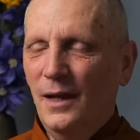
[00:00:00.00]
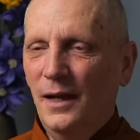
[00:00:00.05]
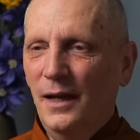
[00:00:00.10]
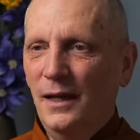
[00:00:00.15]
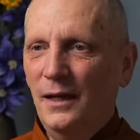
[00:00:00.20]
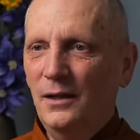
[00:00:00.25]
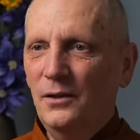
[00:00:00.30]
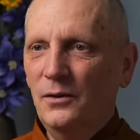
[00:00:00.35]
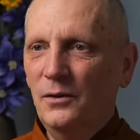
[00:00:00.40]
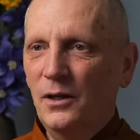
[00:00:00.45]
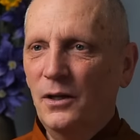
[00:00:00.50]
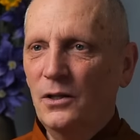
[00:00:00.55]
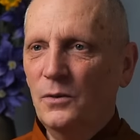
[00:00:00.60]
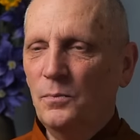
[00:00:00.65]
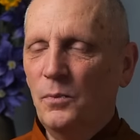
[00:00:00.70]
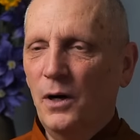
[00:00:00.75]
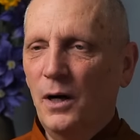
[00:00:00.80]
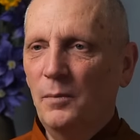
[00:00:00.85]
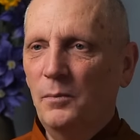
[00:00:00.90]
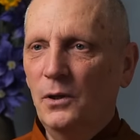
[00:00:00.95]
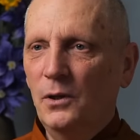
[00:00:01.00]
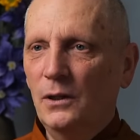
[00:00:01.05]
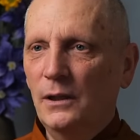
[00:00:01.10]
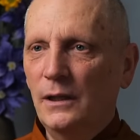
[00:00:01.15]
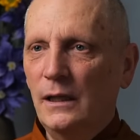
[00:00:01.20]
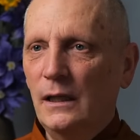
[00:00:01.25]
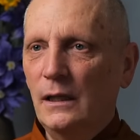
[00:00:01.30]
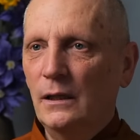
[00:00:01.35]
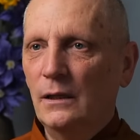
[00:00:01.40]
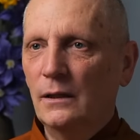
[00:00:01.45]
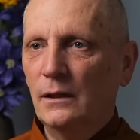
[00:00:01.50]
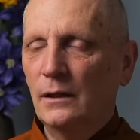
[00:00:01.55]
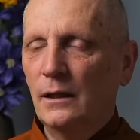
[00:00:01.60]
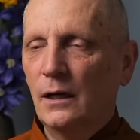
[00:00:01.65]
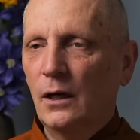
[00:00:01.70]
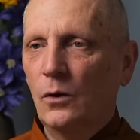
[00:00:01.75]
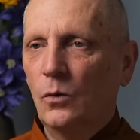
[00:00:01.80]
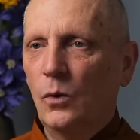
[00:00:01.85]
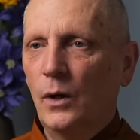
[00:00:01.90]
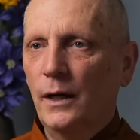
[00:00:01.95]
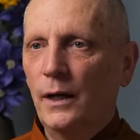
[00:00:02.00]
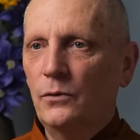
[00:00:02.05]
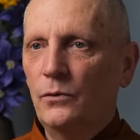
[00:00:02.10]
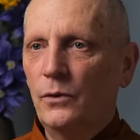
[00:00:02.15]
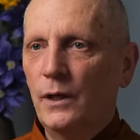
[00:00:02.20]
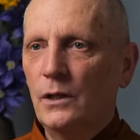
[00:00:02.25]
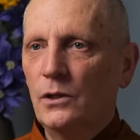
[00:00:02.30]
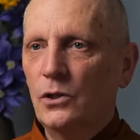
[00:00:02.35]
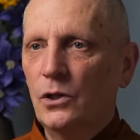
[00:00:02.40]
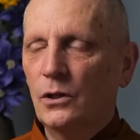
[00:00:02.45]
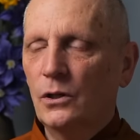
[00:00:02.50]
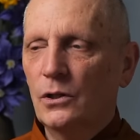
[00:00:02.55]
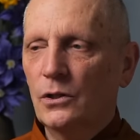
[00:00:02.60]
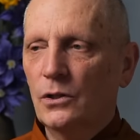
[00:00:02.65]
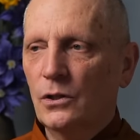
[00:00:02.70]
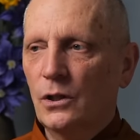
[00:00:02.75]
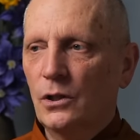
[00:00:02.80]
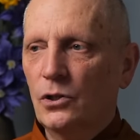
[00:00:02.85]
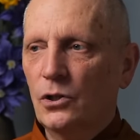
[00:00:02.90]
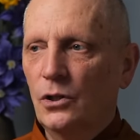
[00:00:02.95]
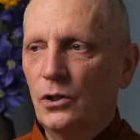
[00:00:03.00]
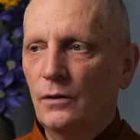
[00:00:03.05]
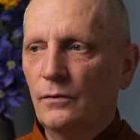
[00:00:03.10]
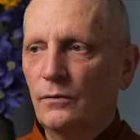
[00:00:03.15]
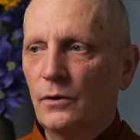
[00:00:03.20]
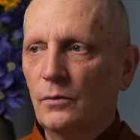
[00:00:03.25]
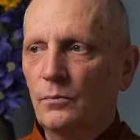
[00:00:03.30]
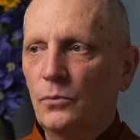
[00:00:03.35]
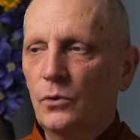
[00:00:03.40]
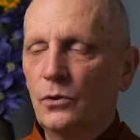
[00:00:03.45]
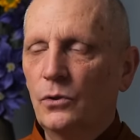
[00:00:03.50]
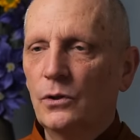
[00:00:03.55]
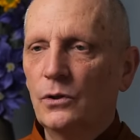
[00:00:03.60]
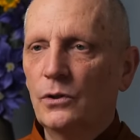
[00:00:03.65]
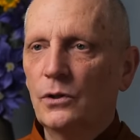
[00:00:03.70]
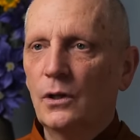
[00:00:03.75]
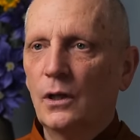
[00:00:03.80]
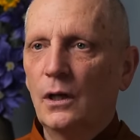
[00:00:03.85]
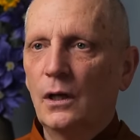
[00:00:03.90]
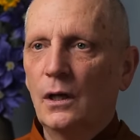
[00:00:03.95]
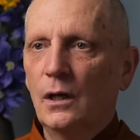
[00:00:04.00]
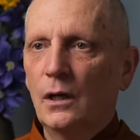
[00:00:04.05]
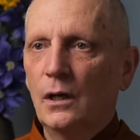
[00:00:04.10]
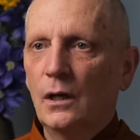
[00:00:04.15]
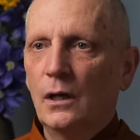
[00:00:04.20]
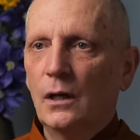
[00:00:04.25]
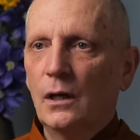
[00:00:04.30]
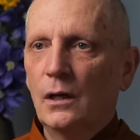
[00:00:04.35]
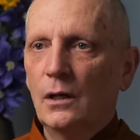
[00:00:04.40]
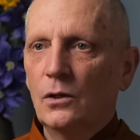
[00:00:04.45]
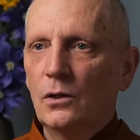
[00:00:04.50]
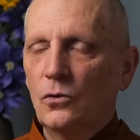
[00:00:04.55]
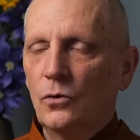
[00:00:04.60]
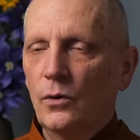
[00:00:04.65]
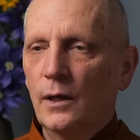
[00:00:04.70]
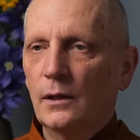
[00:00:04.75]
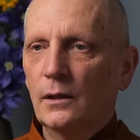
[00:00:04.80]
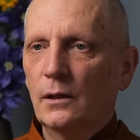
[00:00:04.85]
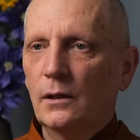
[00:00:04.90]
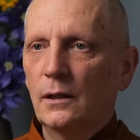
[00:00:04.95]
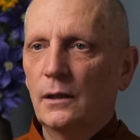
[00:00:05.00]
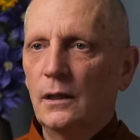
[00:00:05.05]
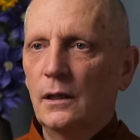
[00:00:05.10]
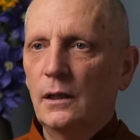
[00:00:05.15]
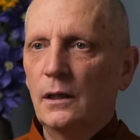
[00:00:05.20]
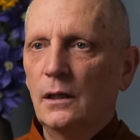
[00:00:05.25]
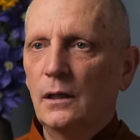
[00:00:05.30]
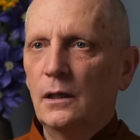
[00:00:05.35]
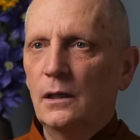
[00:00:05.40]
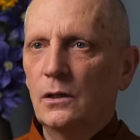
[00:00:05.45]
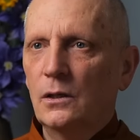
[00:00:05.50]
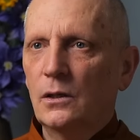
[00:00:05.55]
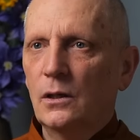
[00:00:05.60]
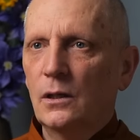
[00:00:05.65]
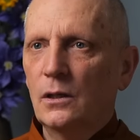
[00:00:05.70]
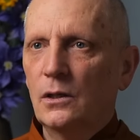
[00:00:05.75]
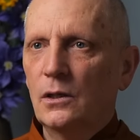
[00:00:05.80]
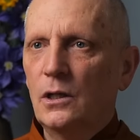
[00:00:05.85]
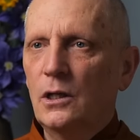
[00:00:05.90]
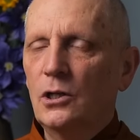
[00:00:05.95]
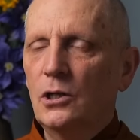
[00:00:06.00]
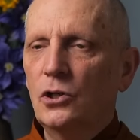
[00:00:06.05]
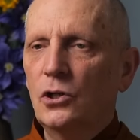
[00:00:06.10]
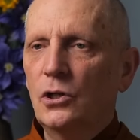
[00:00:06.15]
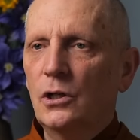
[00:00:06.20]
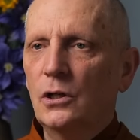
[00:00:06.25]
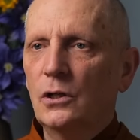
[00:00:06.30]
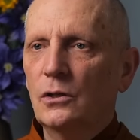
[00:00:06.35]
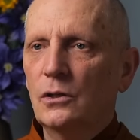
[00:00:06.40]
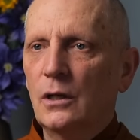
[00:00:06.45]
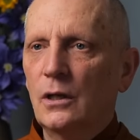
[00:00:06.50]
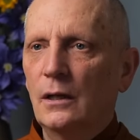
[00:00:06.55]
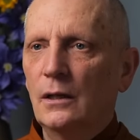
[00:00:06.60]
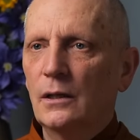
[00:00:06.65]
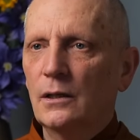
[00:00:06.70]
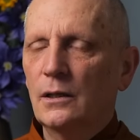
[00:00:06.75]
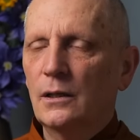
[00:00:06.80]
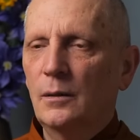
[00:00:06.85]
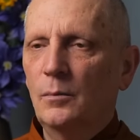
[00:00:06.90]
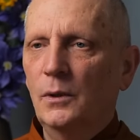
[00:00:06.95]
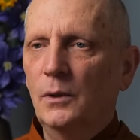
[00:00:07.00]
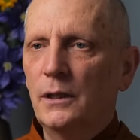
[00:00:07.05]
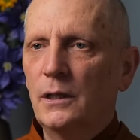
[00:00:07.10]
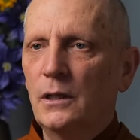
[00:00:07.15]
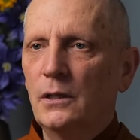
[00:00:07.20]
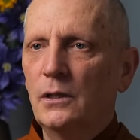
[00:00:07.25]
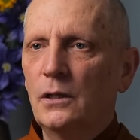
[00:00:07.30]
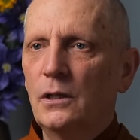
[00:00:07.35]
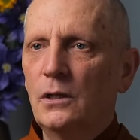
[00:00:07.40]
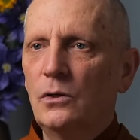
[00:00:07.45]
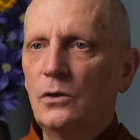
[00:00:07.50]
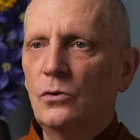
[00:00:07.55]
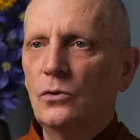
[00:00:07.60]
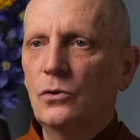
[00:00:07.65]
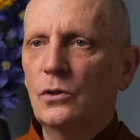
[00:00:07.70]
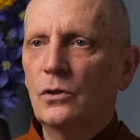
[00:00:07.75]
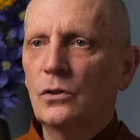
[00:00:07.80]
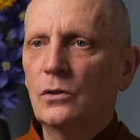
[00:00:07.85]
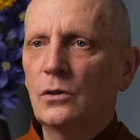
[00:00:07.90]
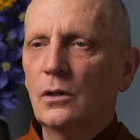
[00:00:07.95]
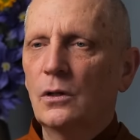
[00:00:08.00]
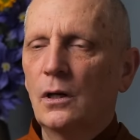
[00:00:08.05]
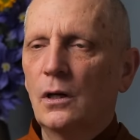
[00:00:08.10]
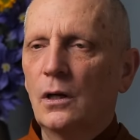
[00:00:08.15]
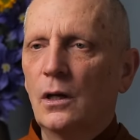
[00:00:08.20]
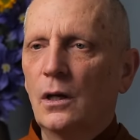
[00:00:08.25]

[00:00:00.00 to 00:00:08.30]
And it's primarily a, a wide ranging discussion of the Buddha's directly, his, his teachings and the similes he uses,